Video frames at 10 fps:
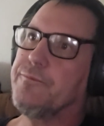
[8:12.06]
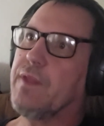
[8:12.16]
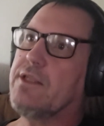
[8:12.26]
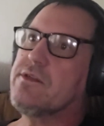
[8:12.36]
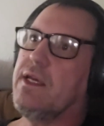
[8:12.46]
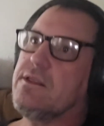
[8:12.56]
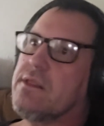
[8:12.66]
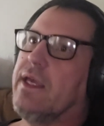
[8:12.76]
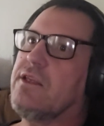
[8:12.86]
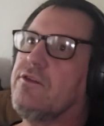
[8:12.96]

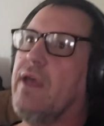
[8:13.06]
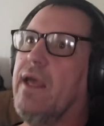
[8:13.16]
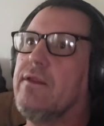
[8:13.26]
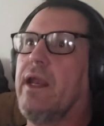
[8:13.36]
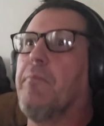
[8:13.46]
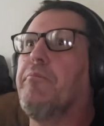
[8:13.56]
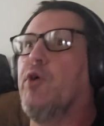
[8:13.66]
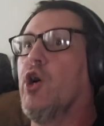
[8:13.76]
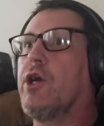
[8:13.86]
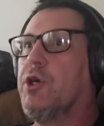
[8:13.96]
it's like saying that a
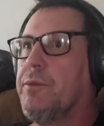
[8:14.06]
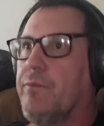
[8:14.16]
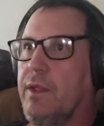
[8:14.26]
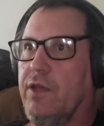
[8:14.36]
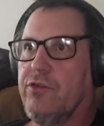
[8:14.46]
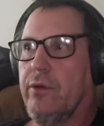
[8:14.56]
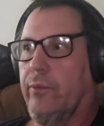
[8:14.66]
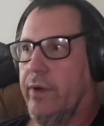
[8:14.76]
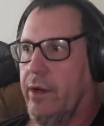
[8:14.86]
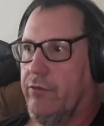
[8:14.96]
book isn't
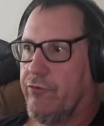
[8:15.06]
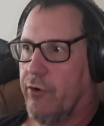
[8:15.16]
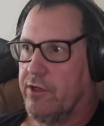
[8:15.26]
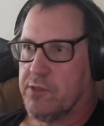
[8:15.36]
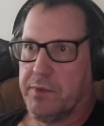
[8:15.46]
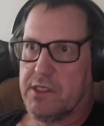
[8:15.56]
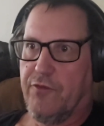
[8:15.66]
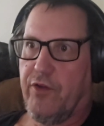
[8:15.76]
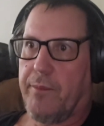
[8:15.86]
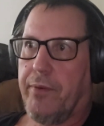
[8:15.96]
written for a
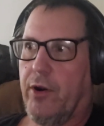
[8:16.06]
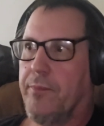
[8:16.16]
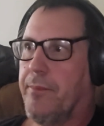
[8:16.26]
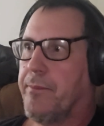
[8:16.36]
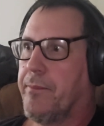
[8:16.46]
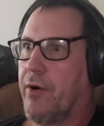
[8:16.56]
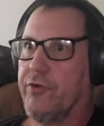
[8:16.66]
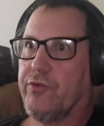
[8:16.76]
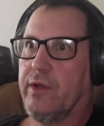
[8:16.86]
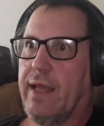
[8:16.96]
specific
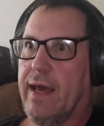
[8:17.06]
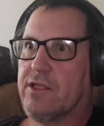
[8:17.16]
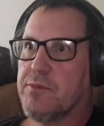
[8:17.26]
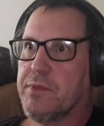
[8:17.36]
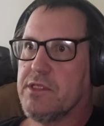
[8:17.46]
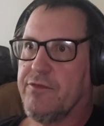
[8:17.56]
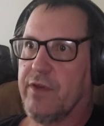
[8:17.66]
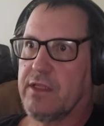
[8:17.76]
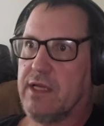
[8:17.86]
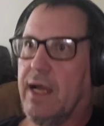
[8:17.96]
person at a
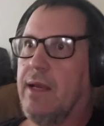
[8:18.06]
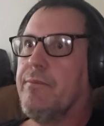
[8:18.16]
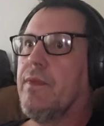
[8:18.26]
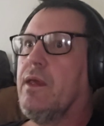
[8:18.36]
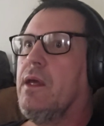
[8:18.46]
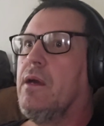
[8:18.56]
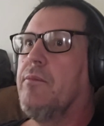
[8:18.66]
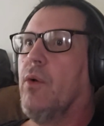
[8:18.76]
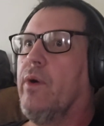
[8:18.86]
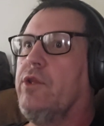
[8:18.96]
specific time,
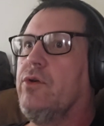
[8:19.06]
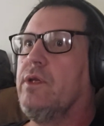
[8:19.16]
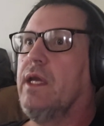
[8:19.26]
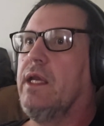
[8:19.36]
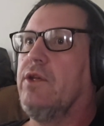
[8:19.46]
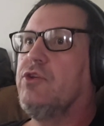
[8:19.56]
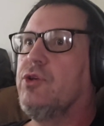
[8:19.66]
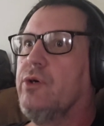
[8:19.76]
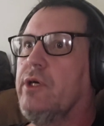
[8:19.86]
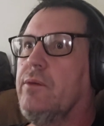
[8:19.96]
but when you get
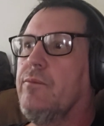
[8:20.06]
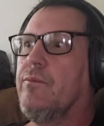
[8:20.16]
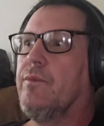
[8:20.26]
into it,